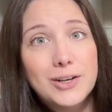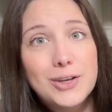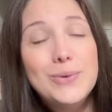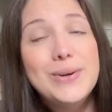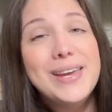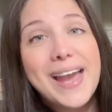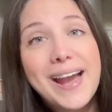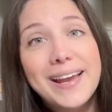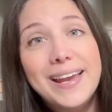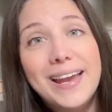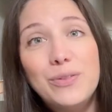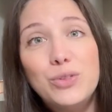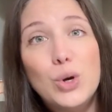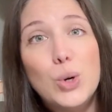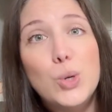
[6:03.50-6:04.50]
You can't
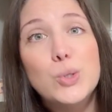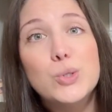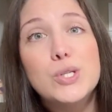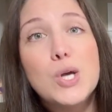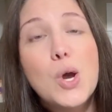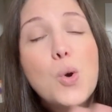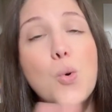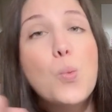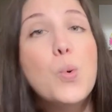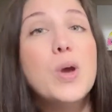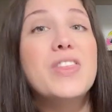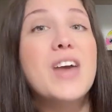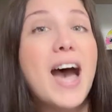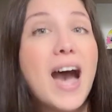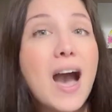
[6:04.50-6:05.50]
get those
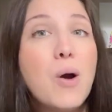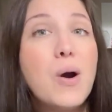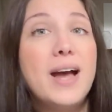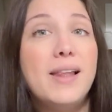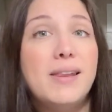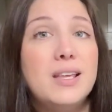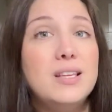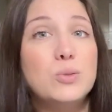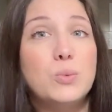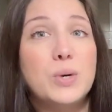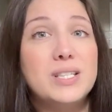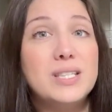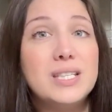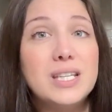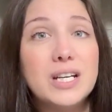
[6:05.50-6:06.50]
without at least
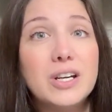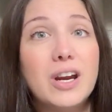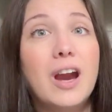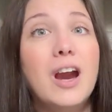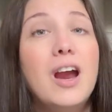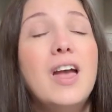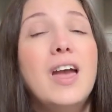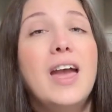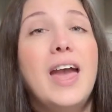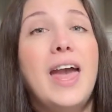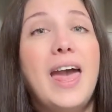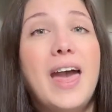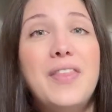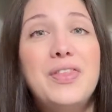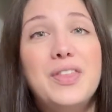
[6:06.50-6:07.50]
one sticker.
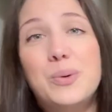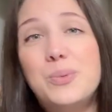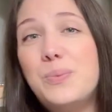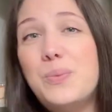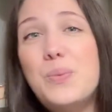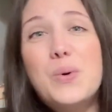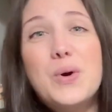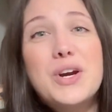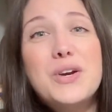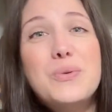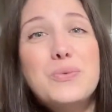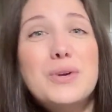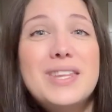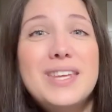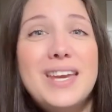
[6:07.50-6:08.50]
And there weren't
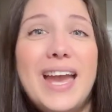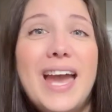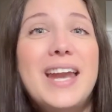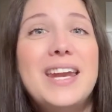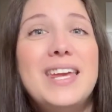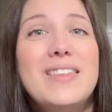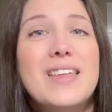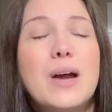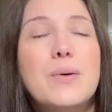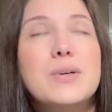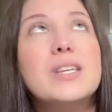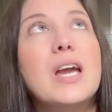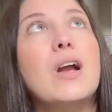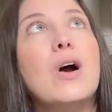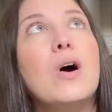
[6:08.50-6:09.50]
really any that I was
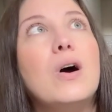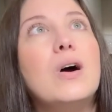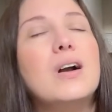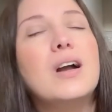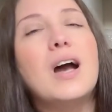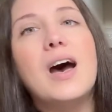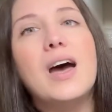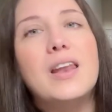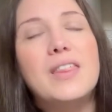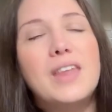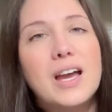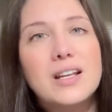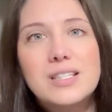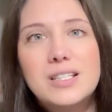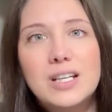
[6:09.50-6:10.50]
like, oh God,
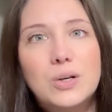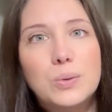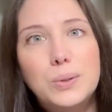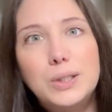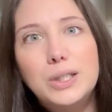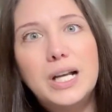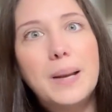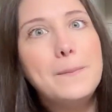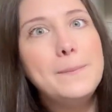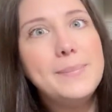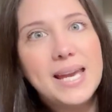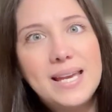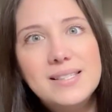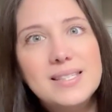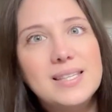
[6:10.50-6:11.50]
that sticker will look
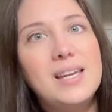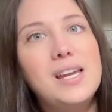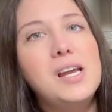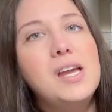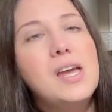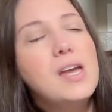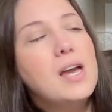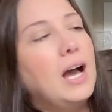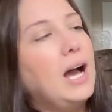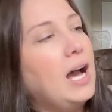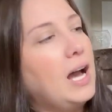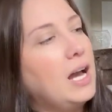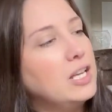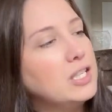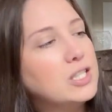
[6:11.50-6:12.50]
amazing.
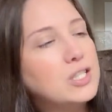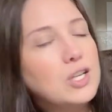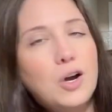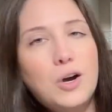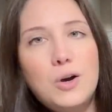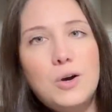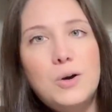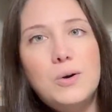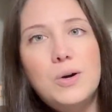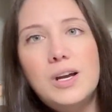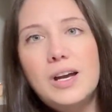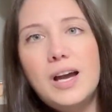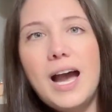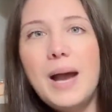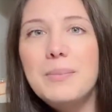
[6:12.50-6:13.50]
Uh, so
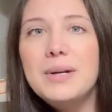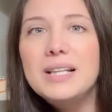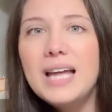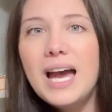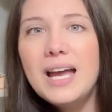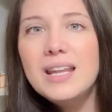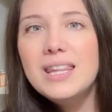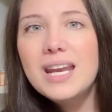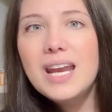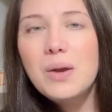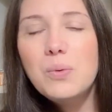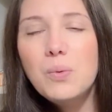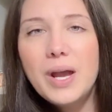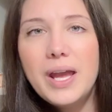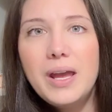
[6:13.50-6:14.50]
I'm glad that I
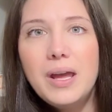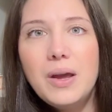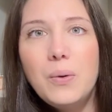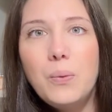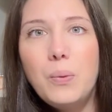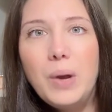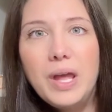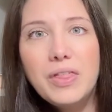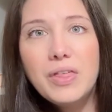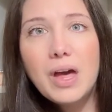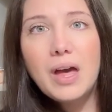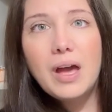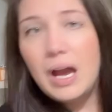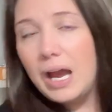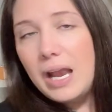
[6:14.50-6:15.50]
went with
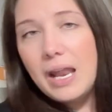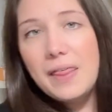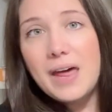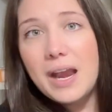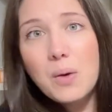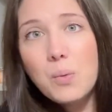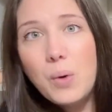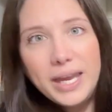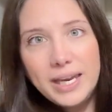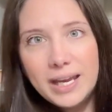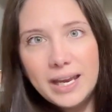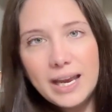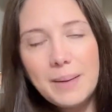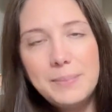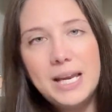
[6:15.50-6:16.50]
I, uh, that I
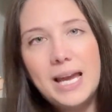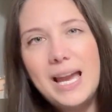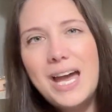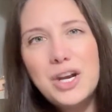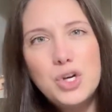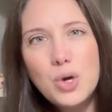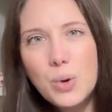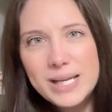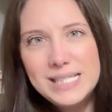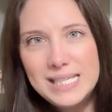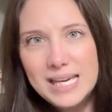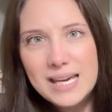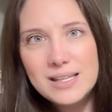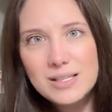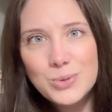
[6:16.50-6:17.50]
waited. I mean, I had no
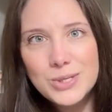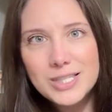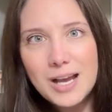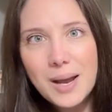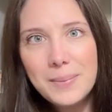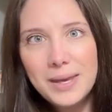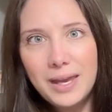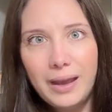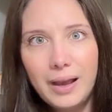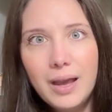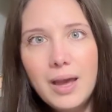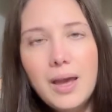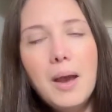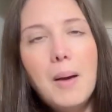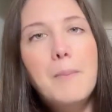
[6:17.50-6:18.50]
idea this was coming,
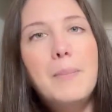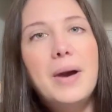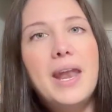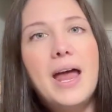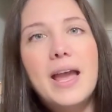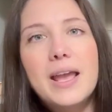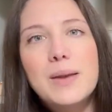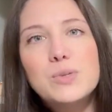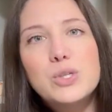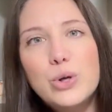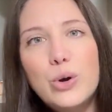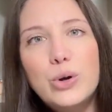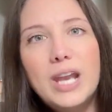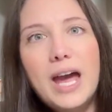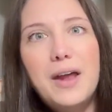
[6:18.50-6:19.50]
but I am
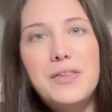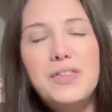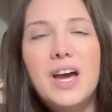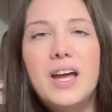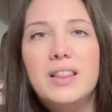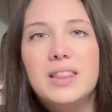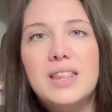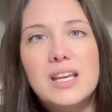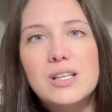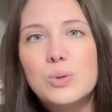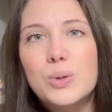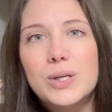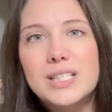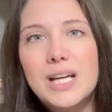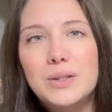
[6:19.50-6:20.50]
so glad that things
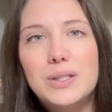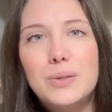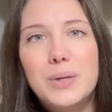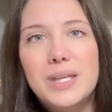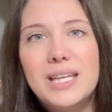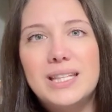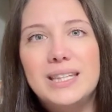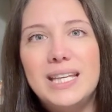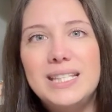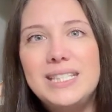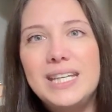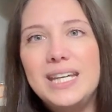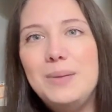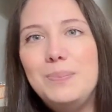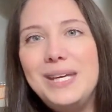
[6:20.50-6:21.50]
worked out the way that they
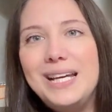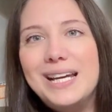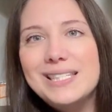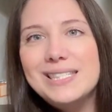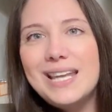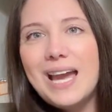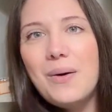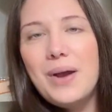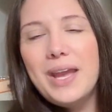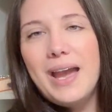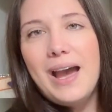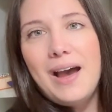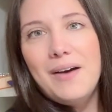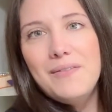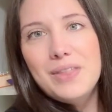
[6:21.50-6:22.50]
did because now I
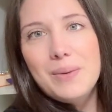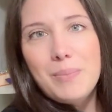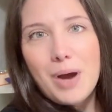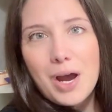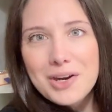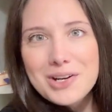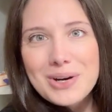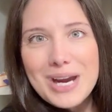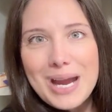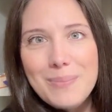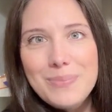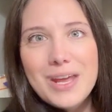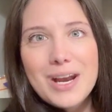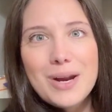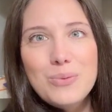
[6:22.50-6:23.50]
have the
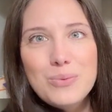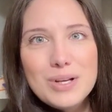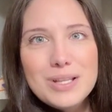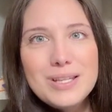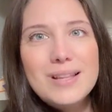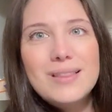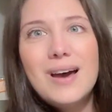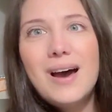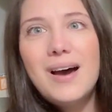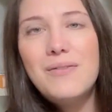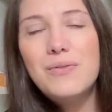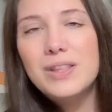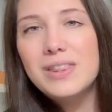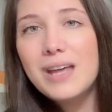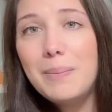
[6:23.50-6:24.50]
monogram that I really love
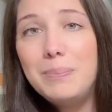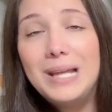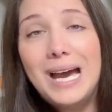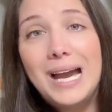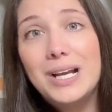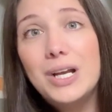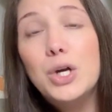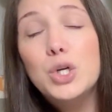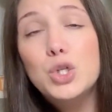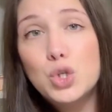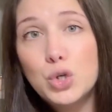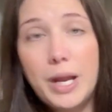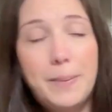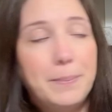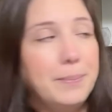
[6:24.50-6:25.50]
with that black
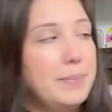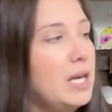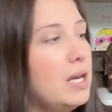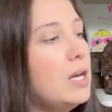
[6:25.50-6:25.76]
trim.